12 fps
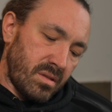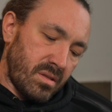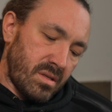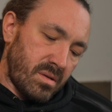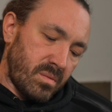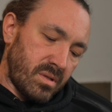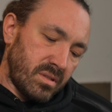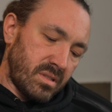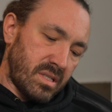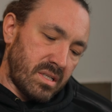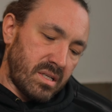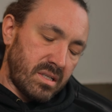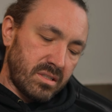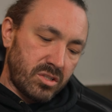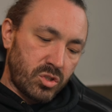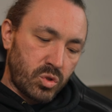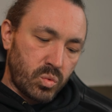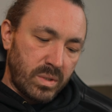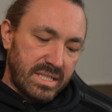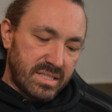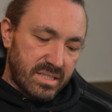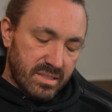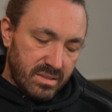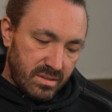That one like that,
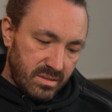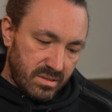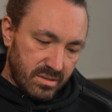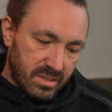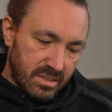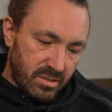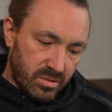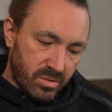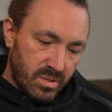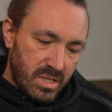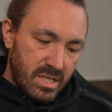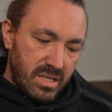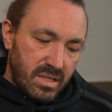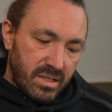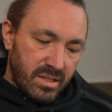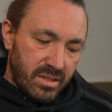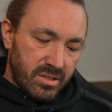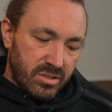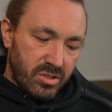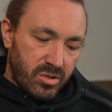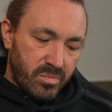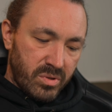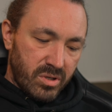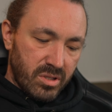sweet. Oh, cool. And then the
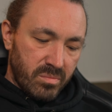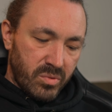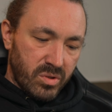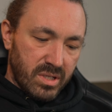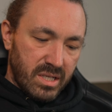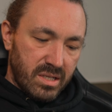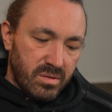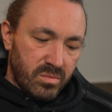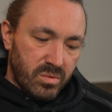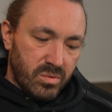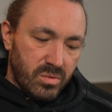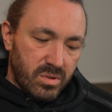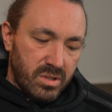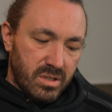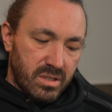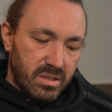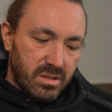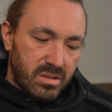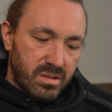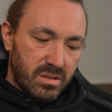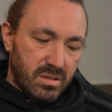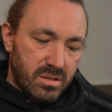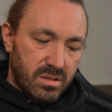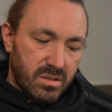top part of the body will kind of
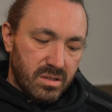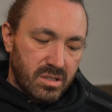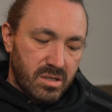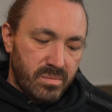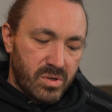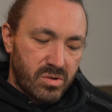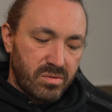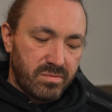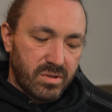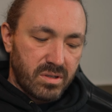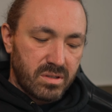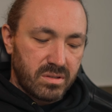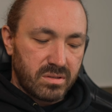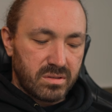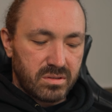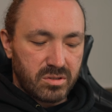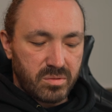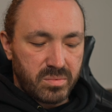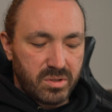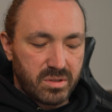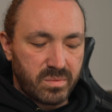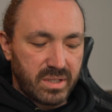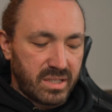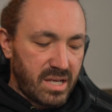come over the top part
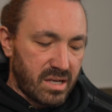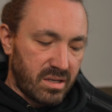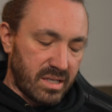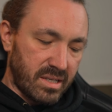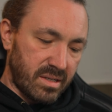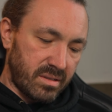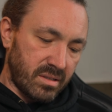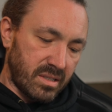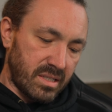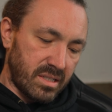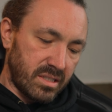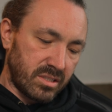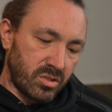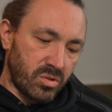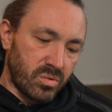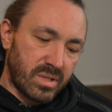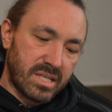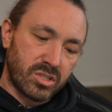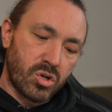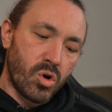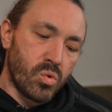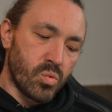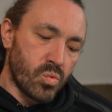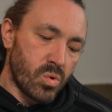of the wing. Yeah, I like that. That's cool. That's
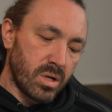cool.